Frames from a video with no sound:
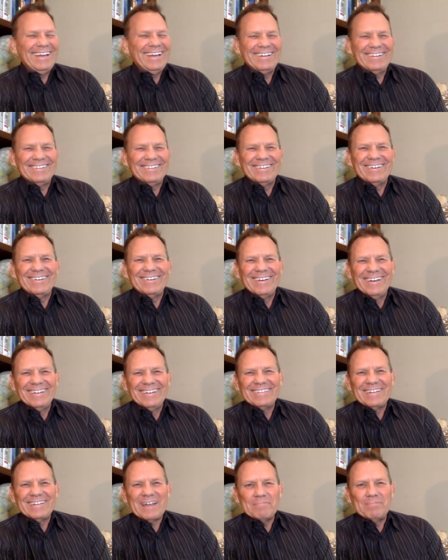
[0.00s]
I don't know.
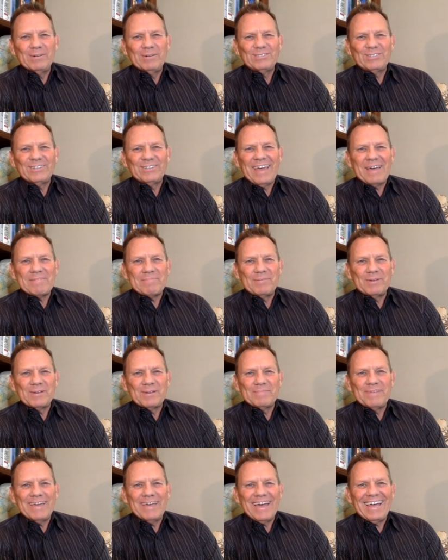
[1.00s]
Did I butcher that pretty
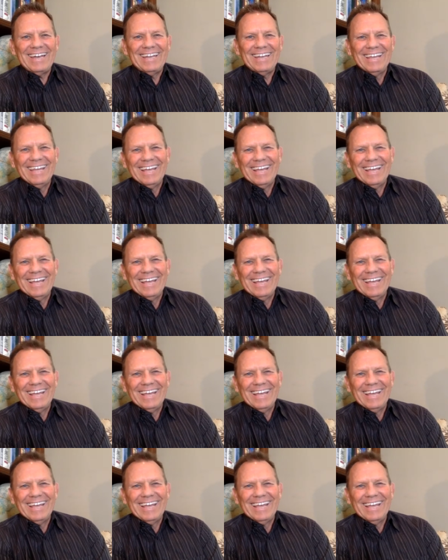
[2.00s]
bad?